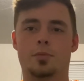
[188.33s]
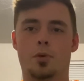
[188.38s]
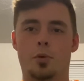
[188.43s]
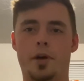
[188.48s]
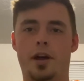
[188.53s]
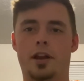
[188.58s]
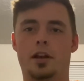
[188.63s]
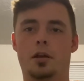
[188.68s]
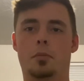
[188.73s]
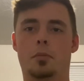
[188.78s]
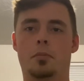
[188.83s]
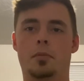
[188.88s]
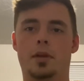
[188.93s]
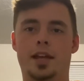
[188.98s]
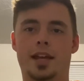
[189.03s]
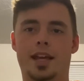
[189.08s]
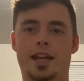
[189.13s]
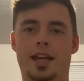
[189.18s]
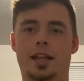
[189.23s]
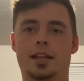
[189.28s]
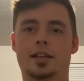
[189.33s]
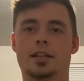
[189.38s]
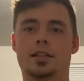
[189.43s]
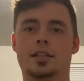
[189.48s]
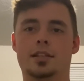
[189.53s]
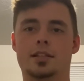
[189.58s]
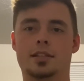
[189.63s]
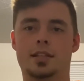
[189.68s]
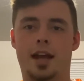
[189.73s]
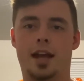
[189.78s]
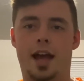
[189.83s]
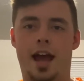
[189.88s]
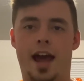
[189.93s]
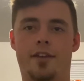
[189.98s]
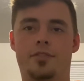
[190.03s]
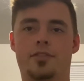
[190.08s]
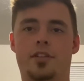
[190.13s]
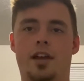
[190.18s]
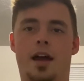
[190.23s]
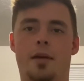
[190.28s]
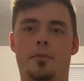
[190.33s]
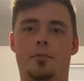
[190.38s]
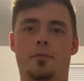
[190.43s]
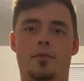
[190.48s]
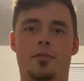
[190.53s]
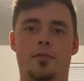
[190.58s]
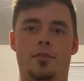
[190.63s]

momentum into halftime